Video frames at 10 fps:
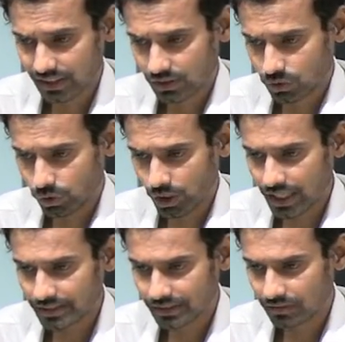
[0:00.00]
So your
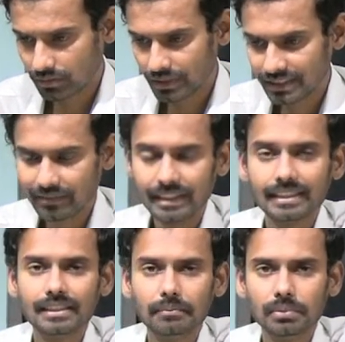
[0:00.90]
answer will be 73%.
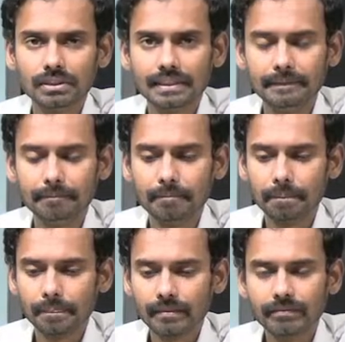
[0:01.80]

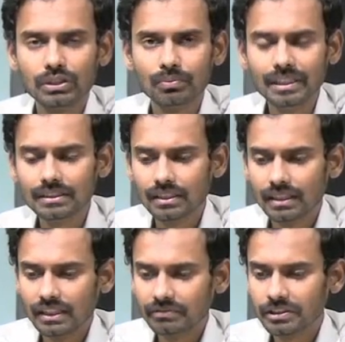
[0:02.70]
Which means
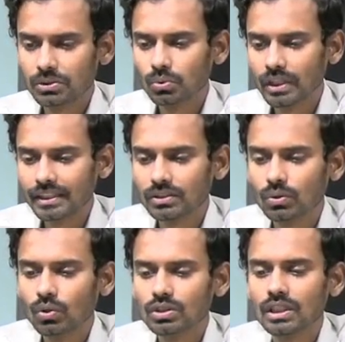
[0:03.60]
if a student
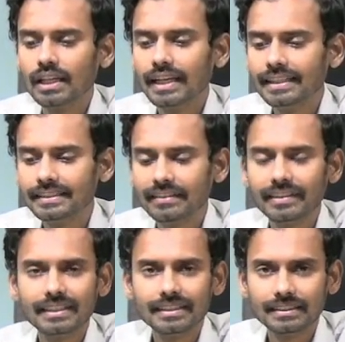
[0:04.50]
scores
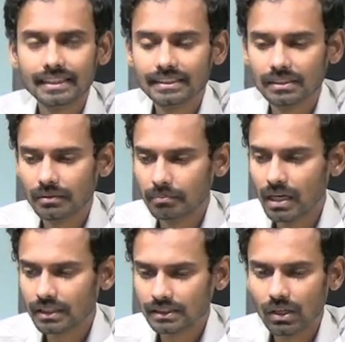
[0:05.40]
876
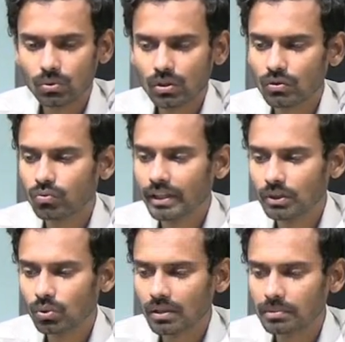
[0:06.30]
marks out of
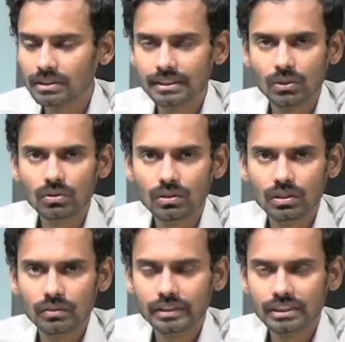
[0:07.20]
1200,
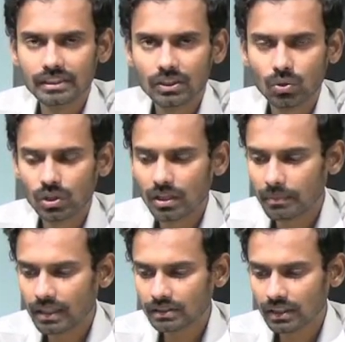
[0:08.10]
which is the total
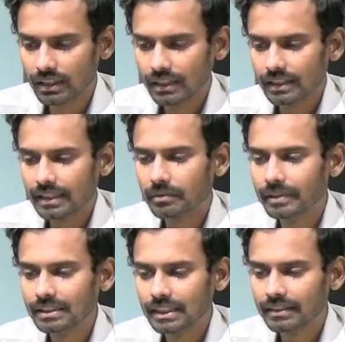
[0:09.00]
marks, it means
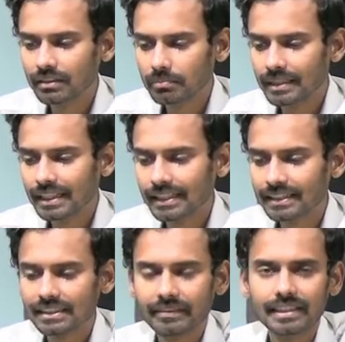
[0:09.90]
he will be getting
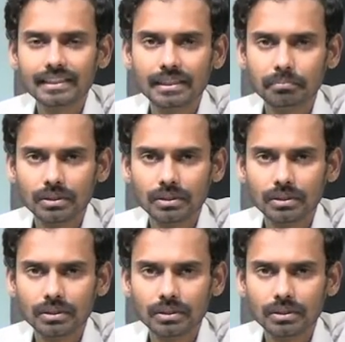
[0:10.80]
73%.